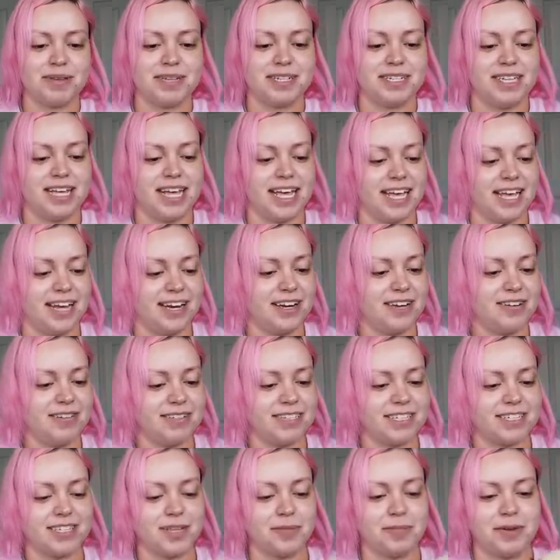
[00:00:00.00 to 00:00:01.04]
potato?
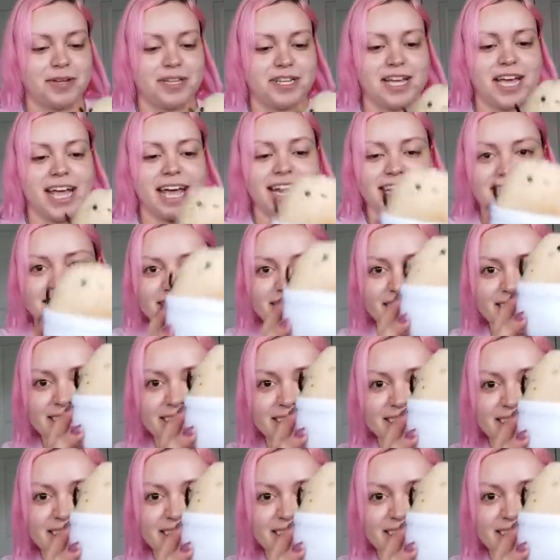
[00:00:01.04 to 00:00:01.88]
Is this a patat?